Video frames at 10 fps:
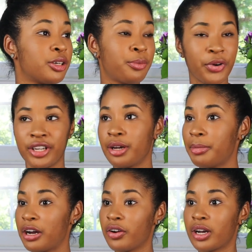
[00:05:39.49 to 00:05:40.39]
Good Morning
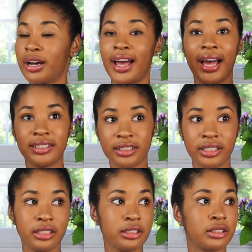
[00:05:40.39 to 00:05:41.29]
America,
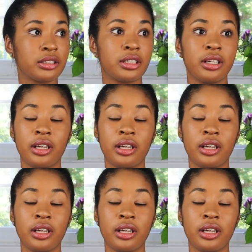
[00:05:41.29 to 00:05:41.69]
Essence,